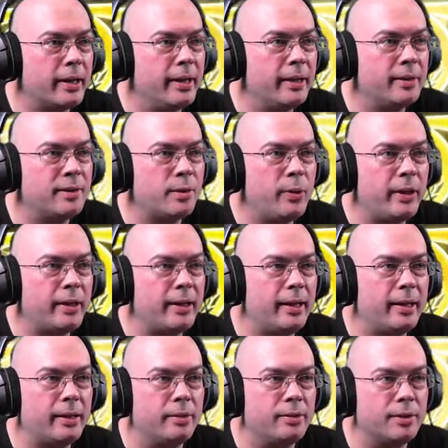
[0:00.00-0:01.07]
I can hit a squig.
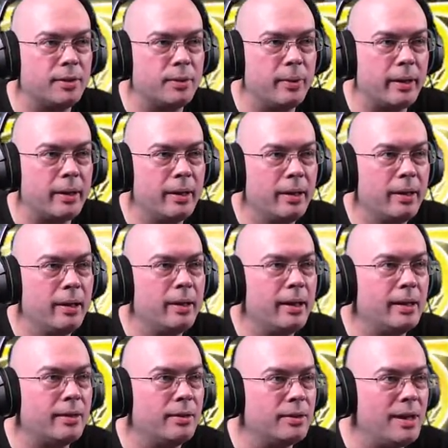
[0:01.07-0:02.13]
There goes a squig.
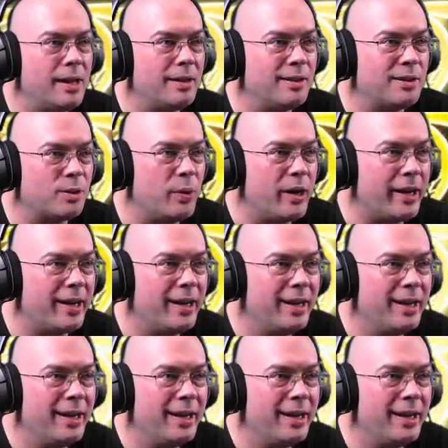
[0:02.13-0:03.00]
There goes another squig.